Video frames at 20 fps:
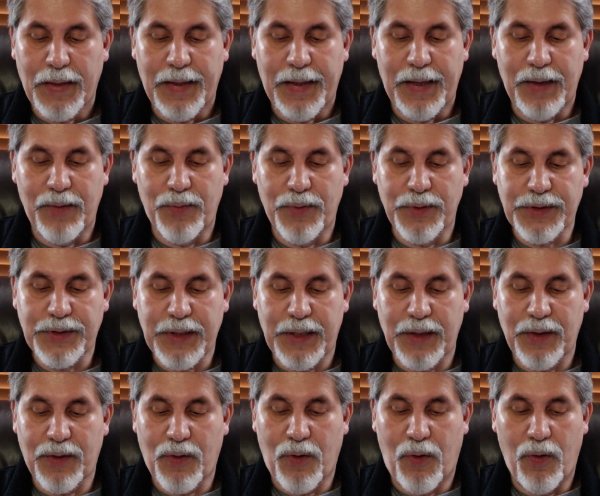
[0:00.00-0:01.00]
It was
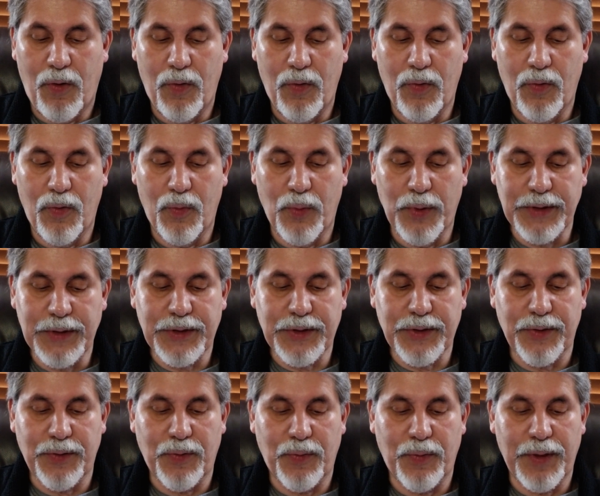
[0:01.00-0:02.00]
a cold
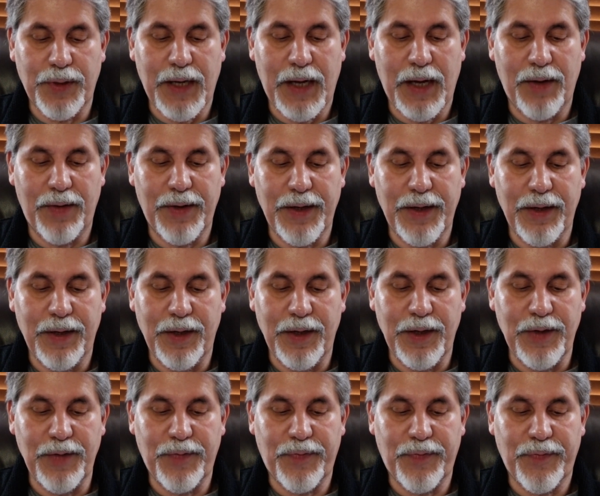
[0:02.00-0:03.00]
winter without a
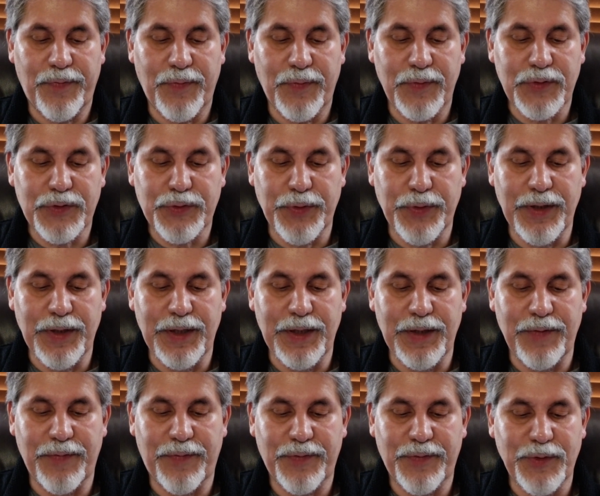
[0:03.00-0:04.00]
leaf tree
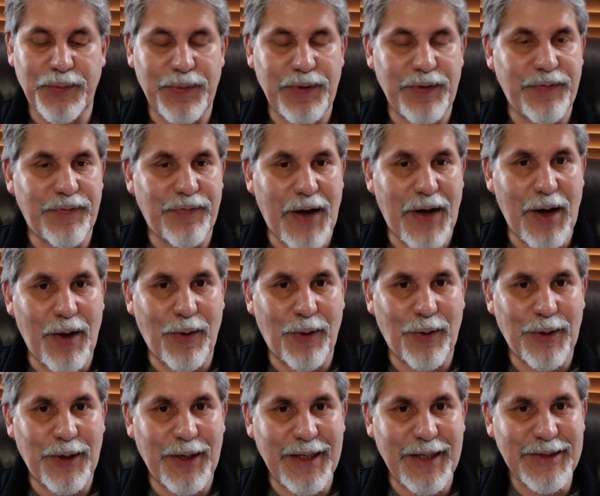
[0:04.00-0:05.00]
leaf to be
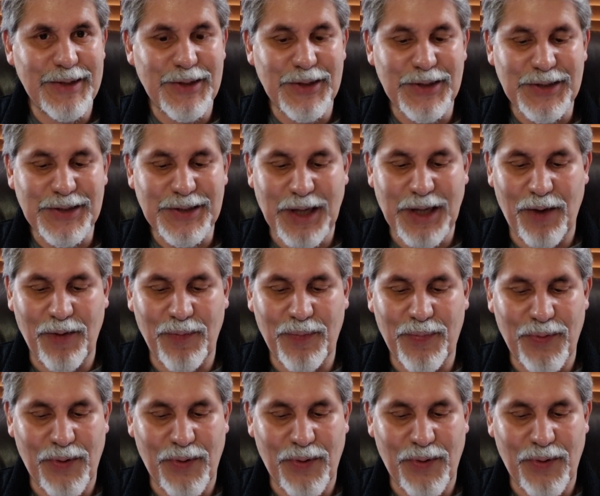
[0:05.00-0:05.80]
found in the South